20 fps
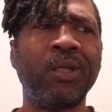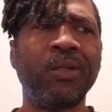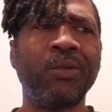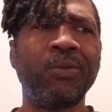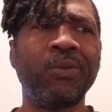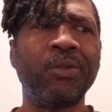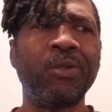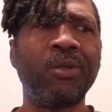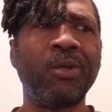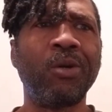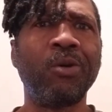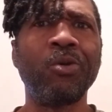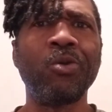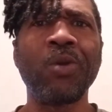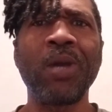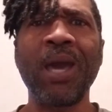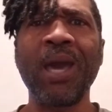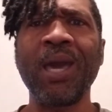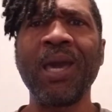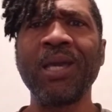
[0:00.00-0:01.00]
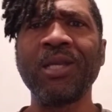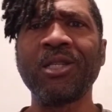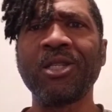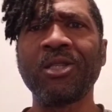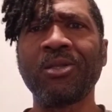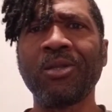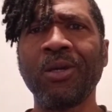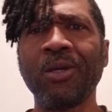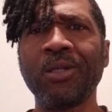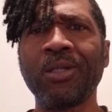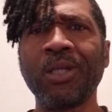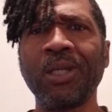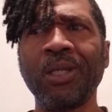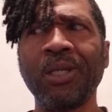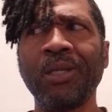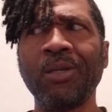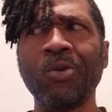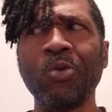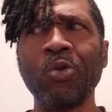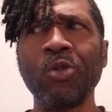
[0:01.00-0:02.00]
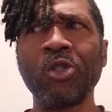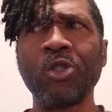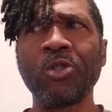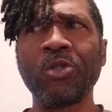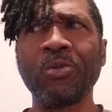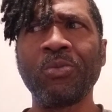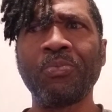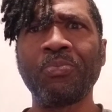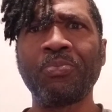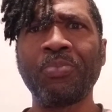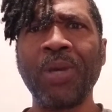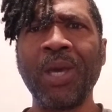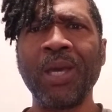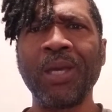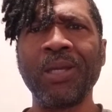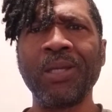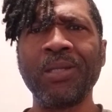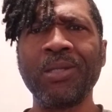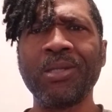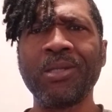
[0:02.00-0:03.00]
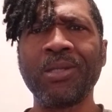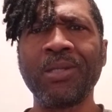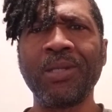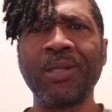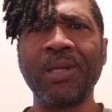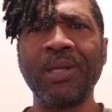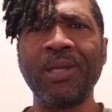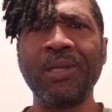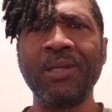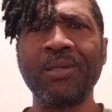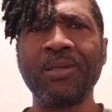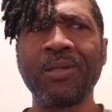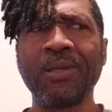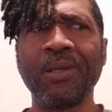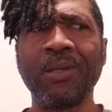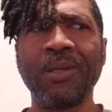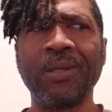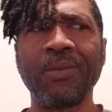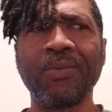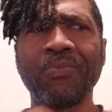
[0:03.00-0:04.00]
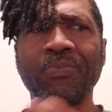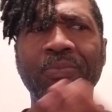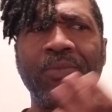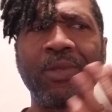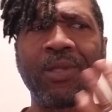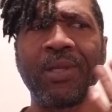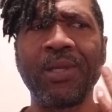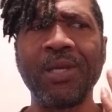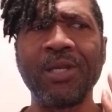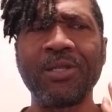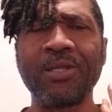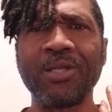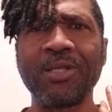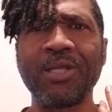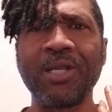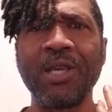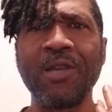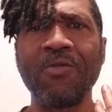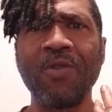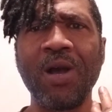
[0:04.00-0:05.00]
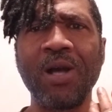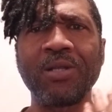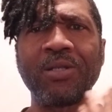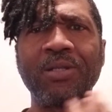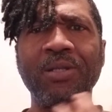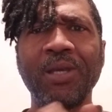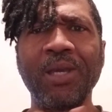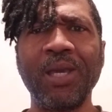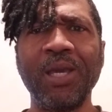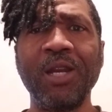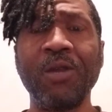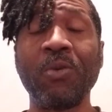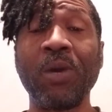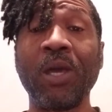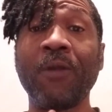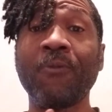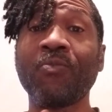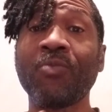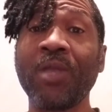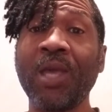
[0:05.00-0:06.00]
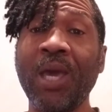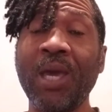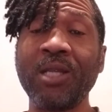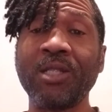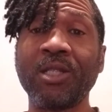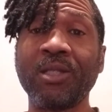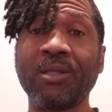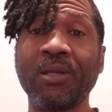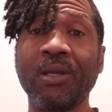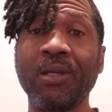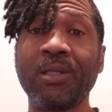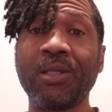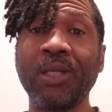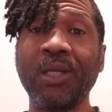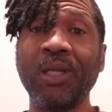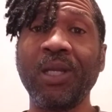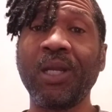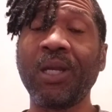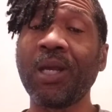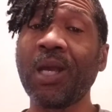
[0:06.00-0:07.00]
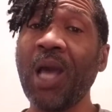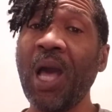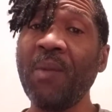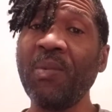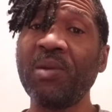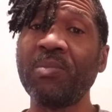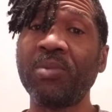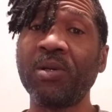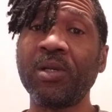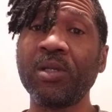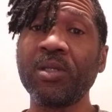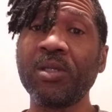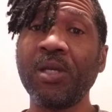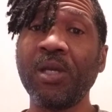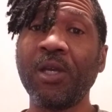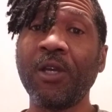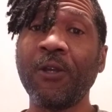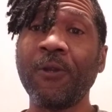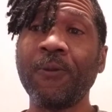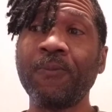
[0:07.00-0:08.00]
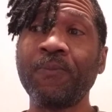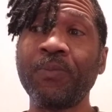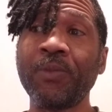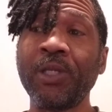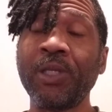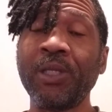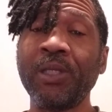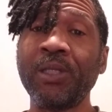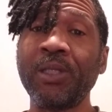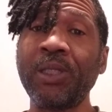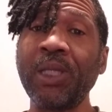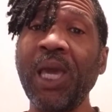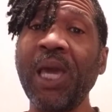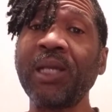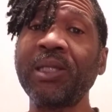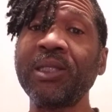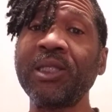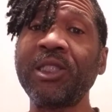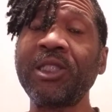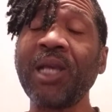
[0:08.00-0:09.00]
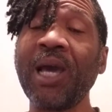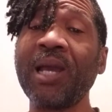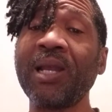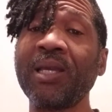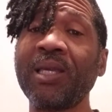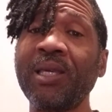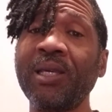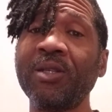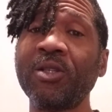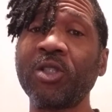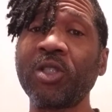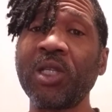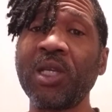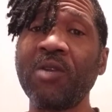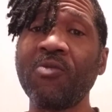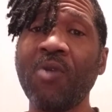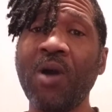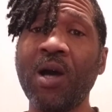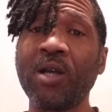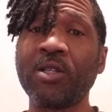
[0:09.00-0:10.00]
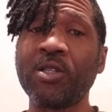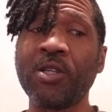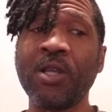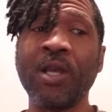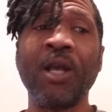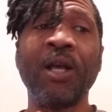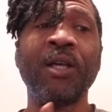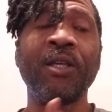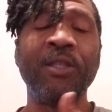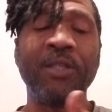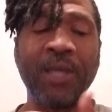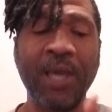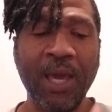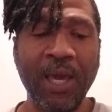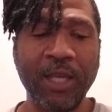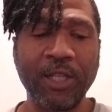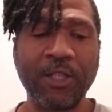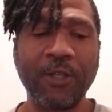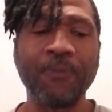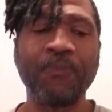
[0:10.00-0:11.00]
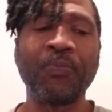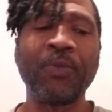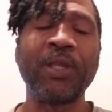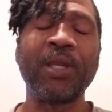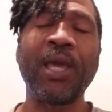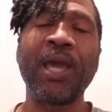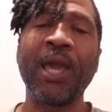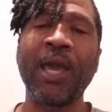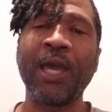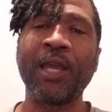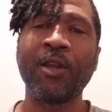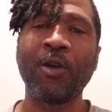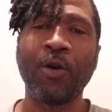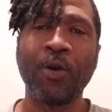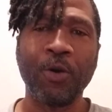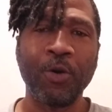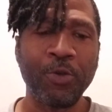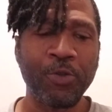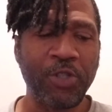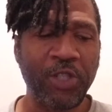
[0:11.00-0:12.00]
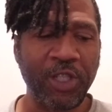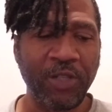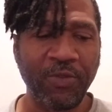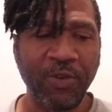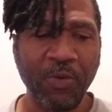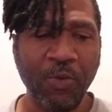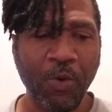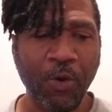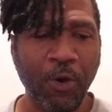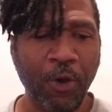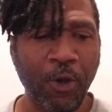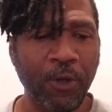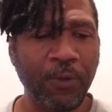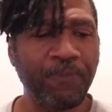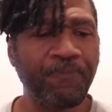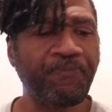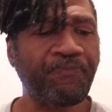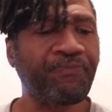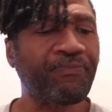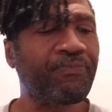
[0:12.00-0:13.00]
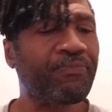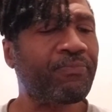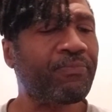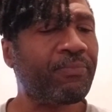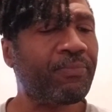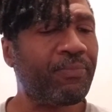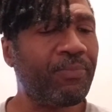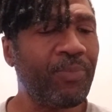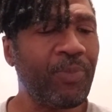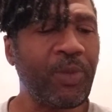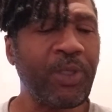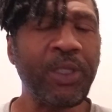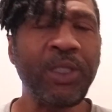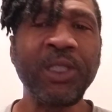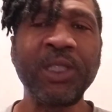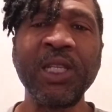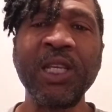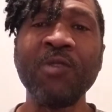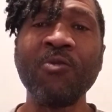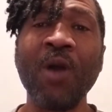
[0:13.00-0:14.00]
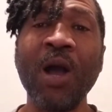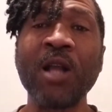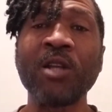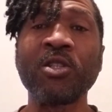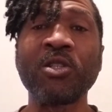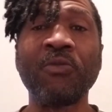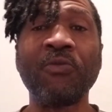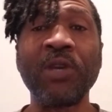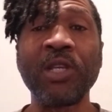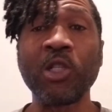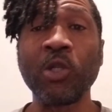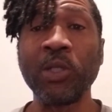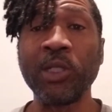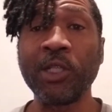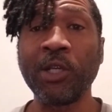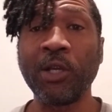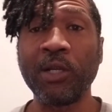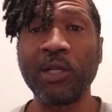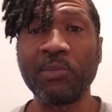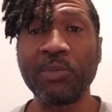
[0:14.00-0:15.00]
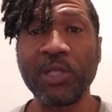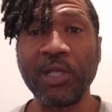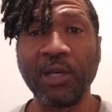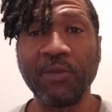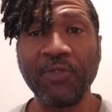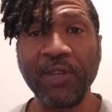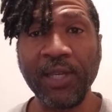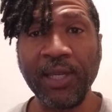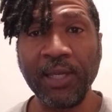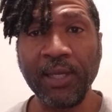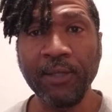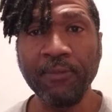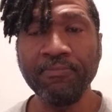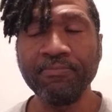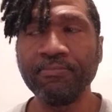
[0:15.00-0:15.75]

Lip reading: you got Agent 13, who is Peggy's niece, kissing Steve Rogers. Anyway, Agent 13 in the comic books, she actually shot and killed Steve Rogers. Yes, they had the whole Civil War. Steve Rogers eventually turned himself in.